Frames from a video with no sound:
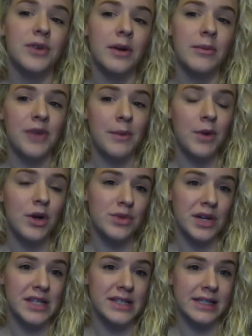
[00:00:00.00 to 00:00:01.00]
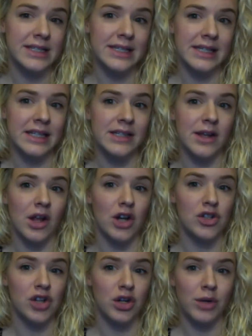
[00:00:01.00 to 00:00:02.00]
From February 2016 until
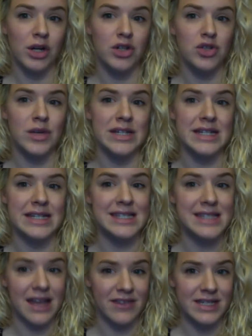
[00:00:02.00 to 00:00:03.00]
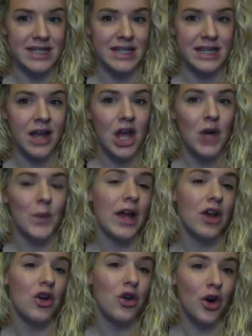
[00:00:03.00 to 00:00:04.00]
October 2017, we
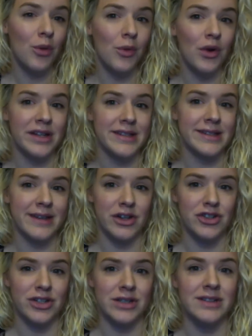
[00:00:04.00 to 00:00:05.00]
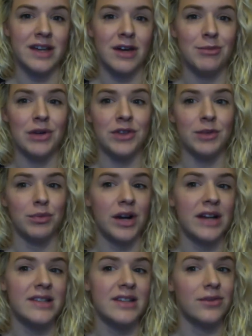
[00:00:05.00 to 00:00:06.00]
had no more discussions about the
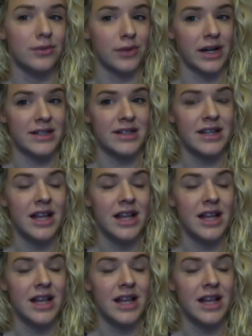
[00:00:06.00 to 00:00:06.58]
price of rent.